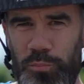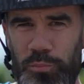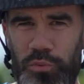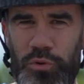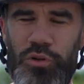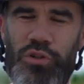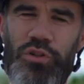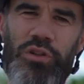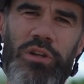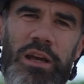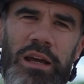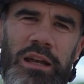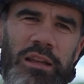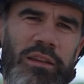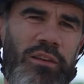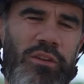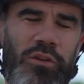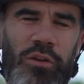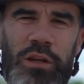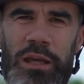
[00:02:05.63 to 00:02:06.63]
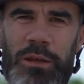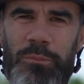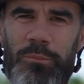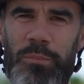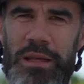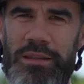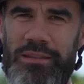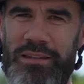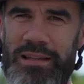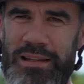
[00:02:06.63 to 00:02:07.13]
push, and you get
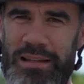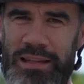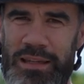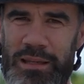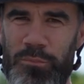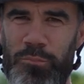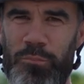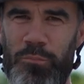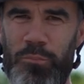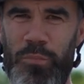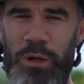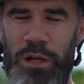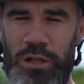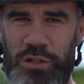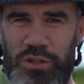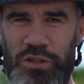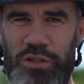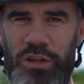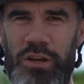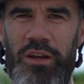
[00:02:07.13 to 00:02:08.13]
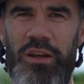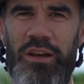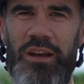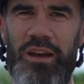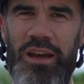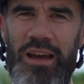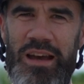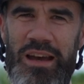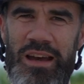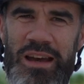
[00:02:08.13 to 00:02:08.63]
basically much
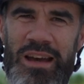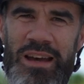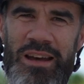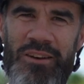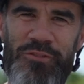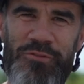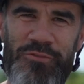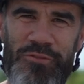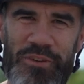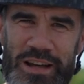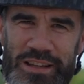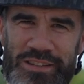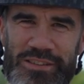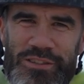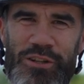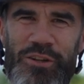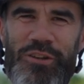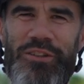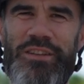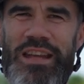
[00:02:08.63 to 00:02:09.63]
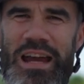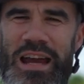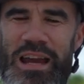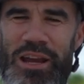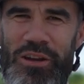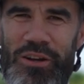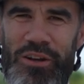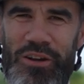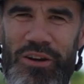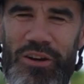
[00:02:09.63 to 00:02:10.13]
uh, faster
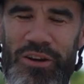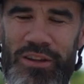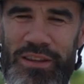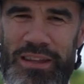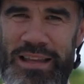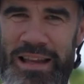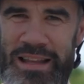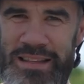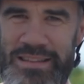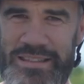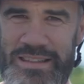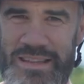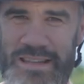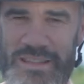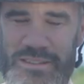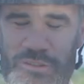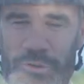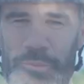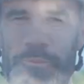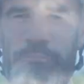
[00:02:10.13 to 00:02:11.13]
tired on inline skate. So